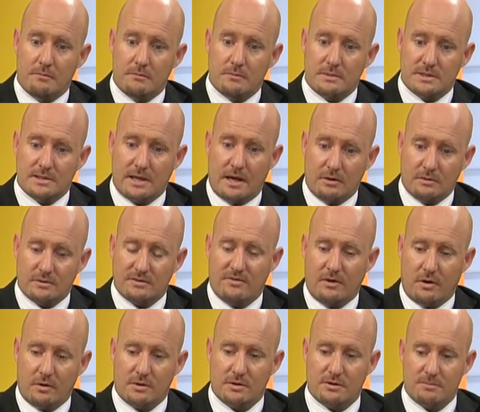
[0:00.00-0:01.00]
sales
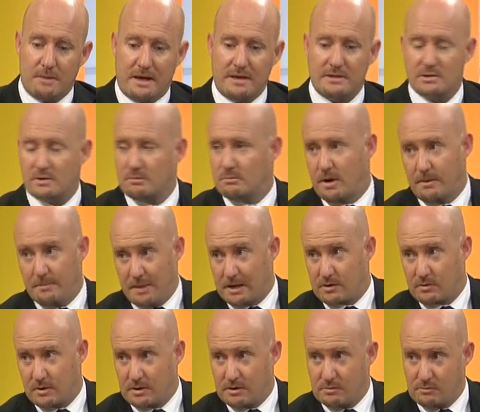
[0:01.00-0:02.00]
focus based on my
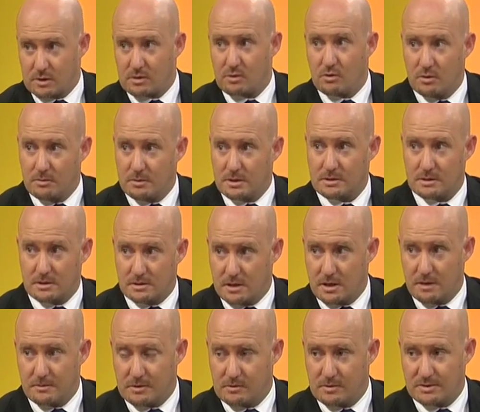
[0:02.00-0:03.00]
background in recruitment and
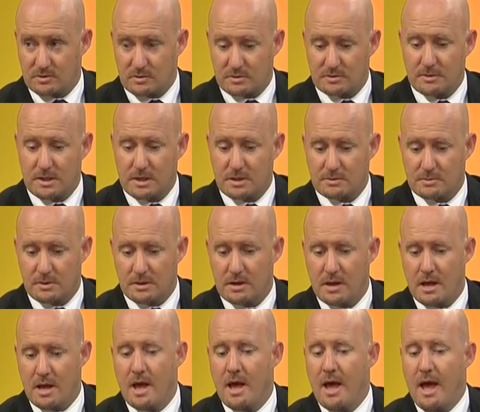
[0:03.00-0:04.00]
human resource management.
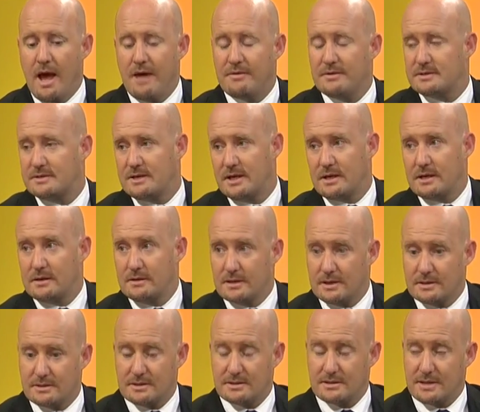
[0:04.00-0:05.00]
And the second
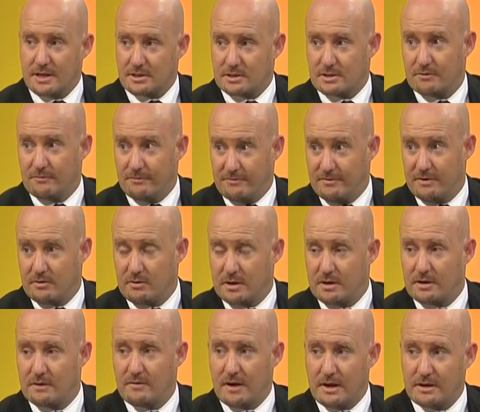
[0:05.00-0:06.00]
is it's actually very
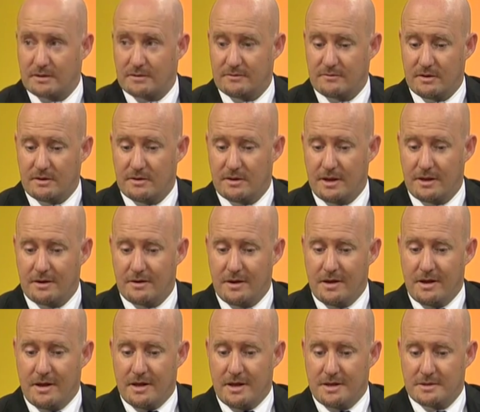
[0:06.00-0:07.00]
innovative in that
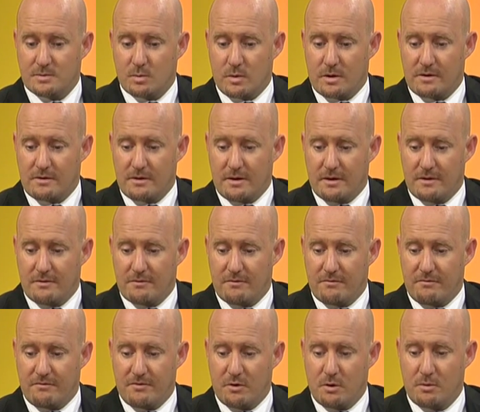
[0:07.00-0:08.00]
it's one of the
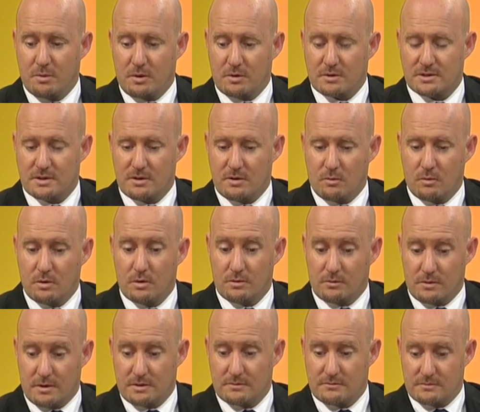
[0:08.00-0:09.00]
few books in the
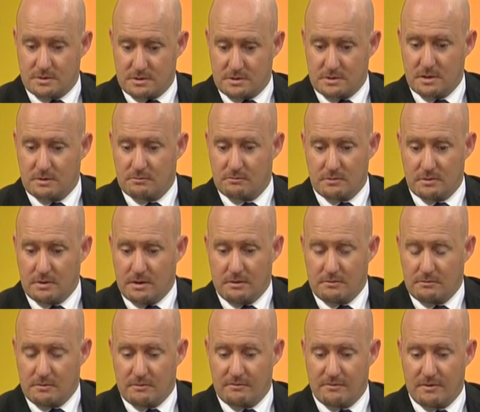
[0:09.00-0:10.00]
world that,
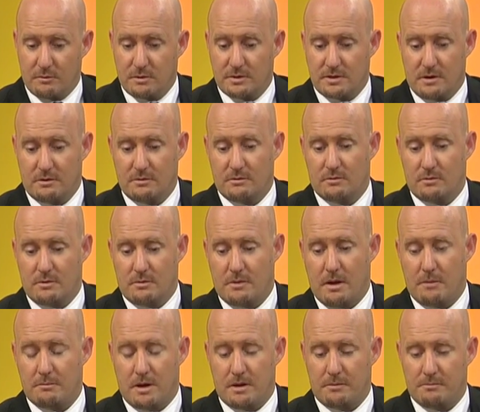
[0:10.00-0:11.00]
in fact, we
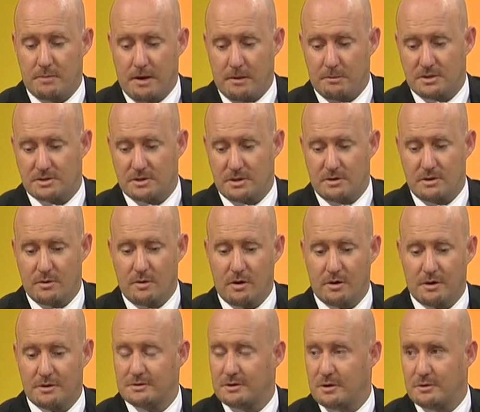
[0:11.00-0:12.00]
don't, my publisher New
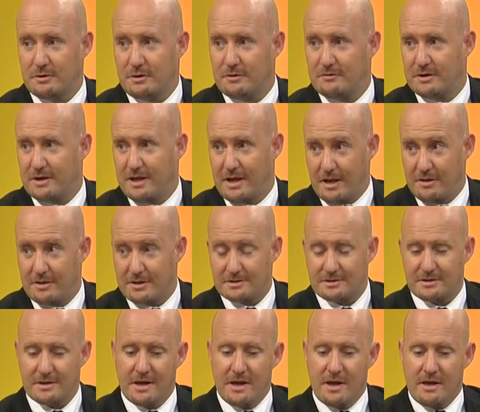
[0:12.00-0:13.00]
Holland don't know of any
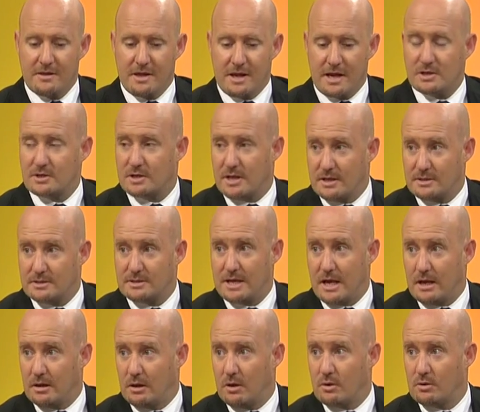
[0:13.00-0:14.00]
others, that actually has
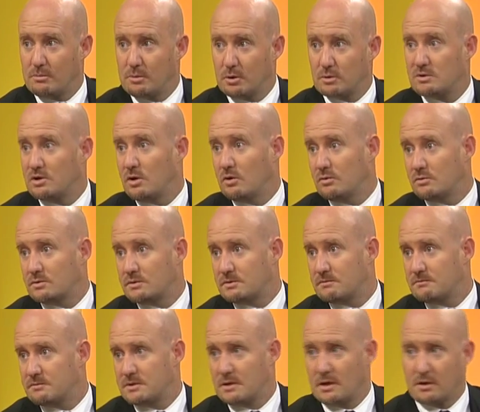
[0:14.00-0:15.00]
downloadable tools.
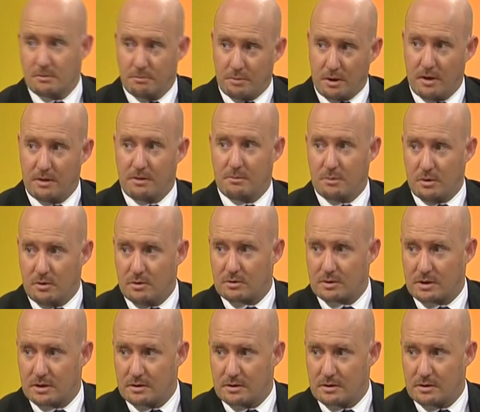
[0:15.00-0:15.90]
So you buy the book,